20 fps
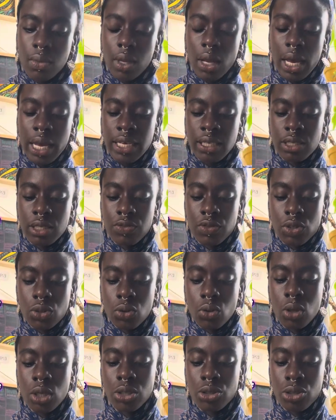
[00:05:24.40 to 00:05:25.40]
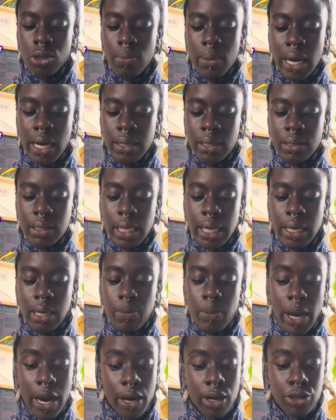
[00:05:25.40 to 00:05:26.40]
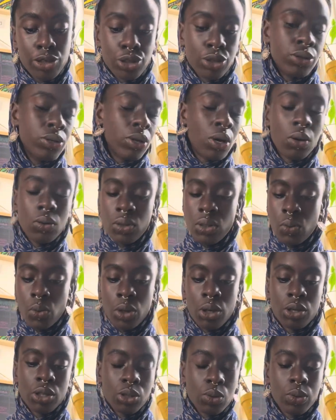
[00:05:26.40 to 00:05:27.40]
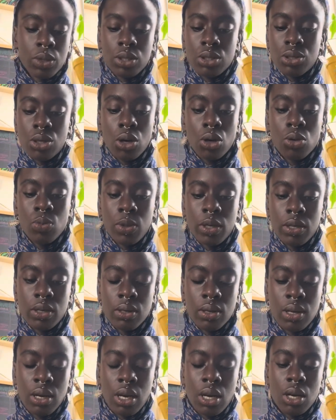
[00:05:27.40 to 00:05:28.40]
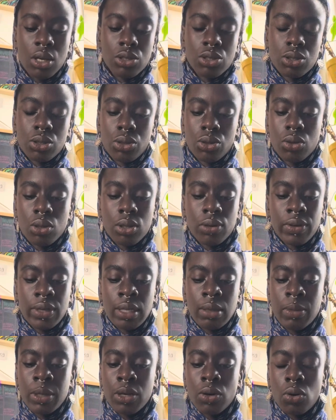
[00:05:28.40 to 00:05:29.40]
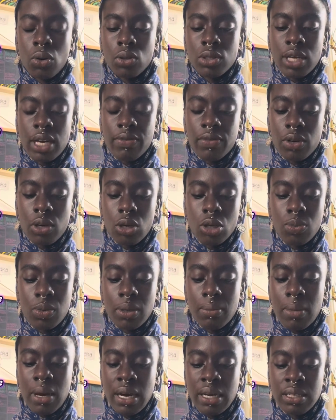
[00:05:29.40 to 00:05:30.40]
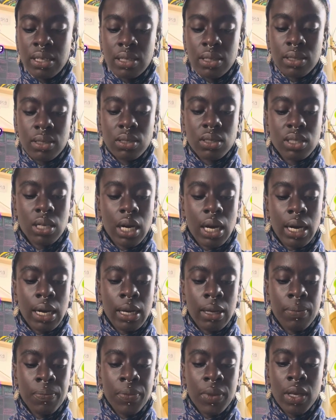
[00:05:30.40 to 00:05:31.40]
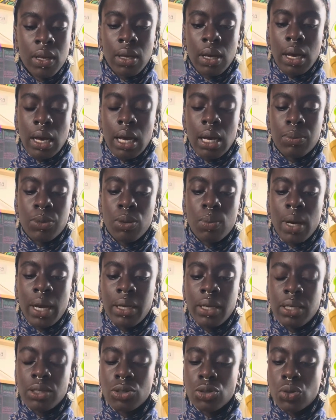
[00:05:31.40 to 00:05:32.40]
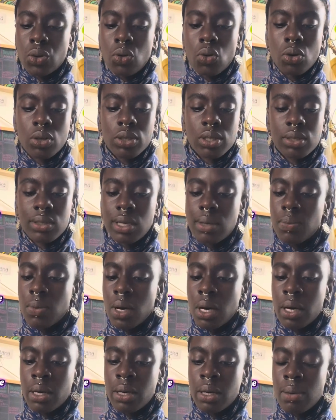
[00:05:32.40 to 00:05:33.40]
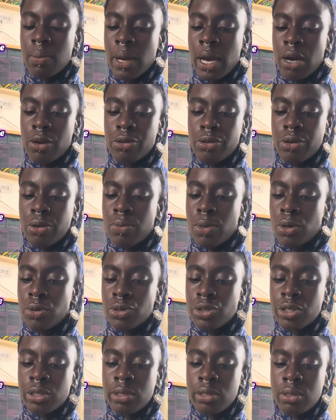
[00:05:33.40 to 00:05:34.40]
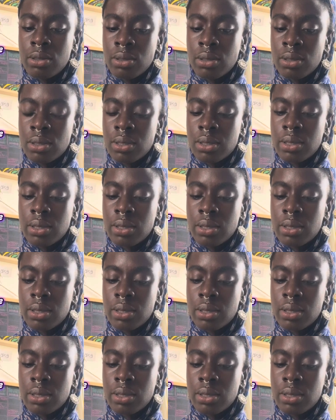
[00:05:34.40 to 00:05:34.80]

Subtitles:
Ace of Swords, your mind is like a parachute. It only works when it's open. So you're really being called to have an open mind at this time. You might need to talk to someone about your emotions,